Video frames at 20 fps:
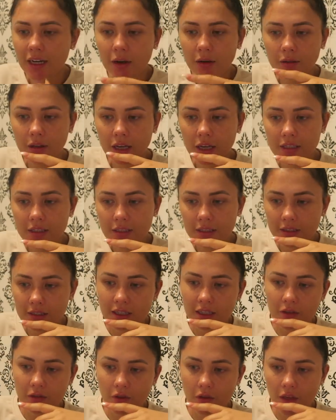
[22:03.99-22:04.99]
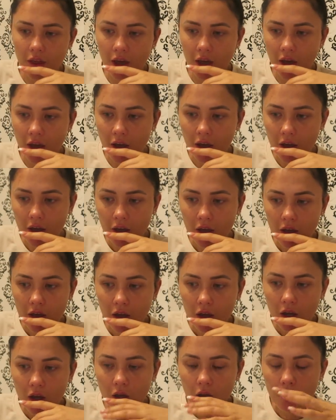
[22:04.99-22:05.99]
nowadays, it's either that
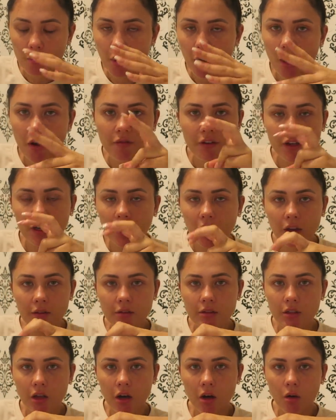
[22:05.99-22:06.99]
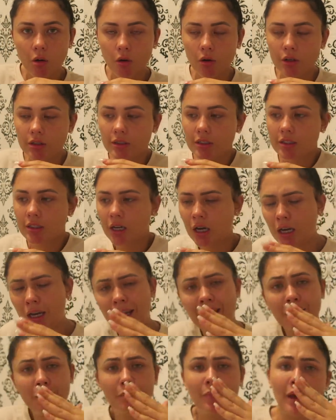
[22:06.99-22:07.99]
perfect lifestyle or it's this kind
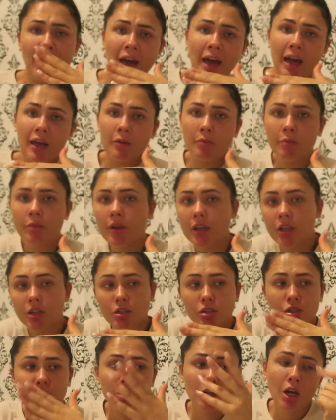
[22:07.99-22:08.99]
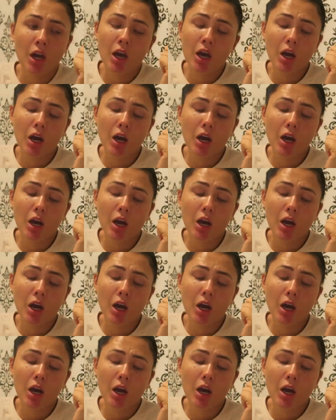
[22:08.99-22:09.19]
of like bad bitch,